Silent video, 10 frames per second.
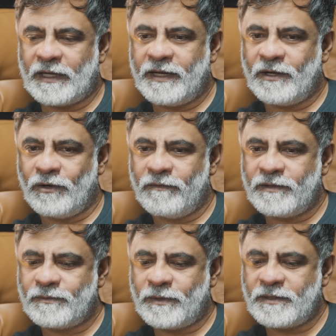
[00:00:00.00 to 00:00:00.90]
idea
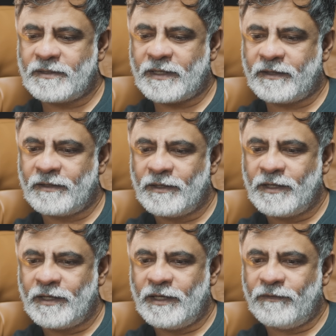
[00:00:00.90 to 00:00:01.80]
always was that
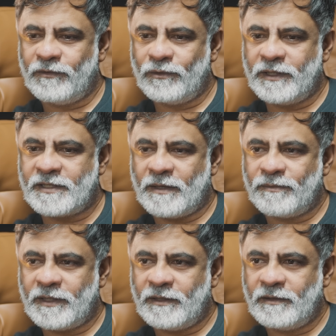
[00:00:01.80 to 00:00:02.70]
if you did
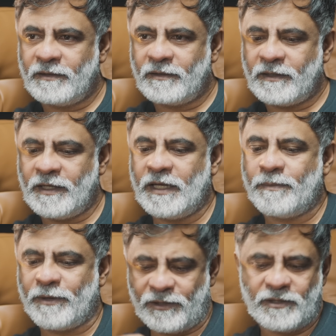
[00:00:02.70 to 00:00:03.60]
something in a
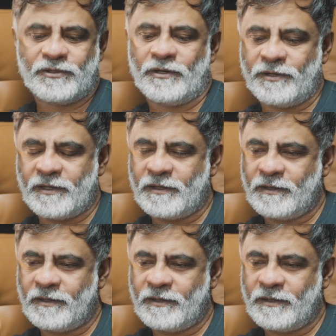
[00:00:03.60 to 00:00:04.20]
particular genre,